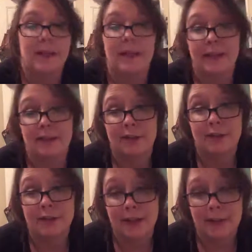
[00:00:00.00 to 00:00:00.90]
and act on
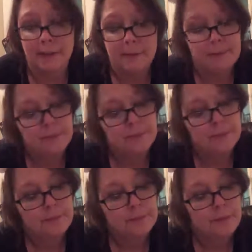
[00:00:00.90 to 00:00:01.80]
it now.
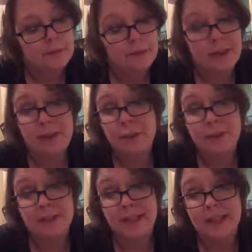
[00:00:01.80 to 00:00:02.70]
So
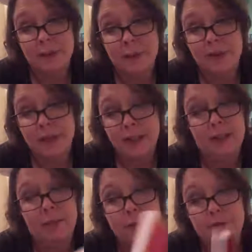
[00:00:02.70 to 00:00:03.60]
everyone's getting told they need
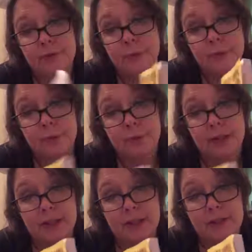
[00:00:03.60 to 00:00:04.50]
to move towards what
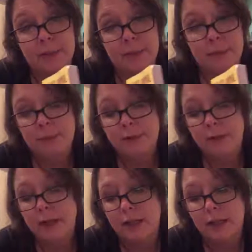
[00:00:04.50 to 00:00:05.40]
it is they want.
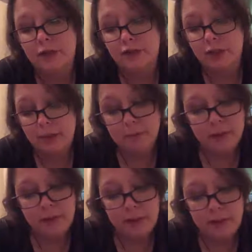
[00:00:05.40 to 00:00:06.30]
You had a shitty
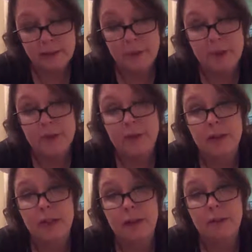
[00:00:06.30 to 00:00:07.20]
month last month,
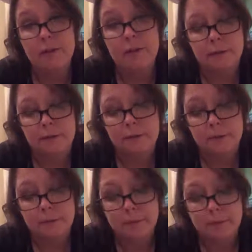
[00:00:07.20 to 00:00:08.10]
Leos. So
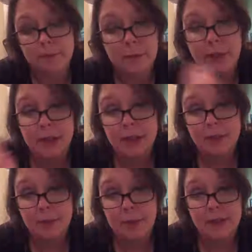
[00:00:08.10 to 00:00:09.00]
what are you going
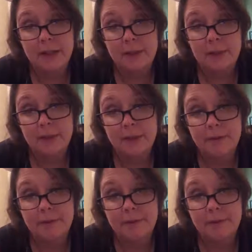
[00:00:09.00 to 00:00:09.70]
to do about it this month?